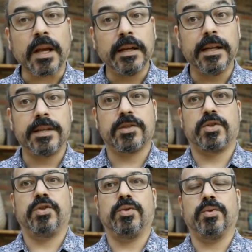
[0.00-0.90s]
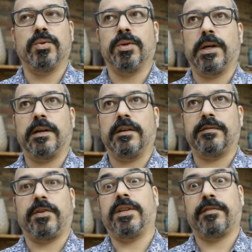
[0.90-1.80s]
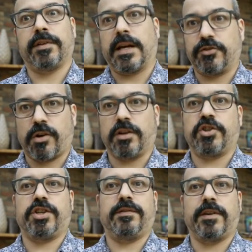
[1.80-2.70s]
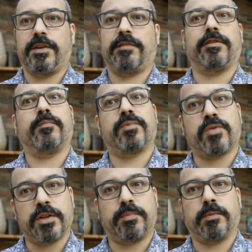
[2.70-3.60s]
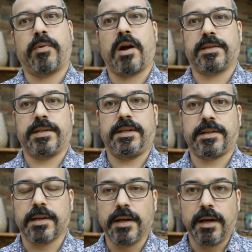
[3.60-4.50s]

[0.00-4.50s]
leads to very different hydrology, very different transport processes,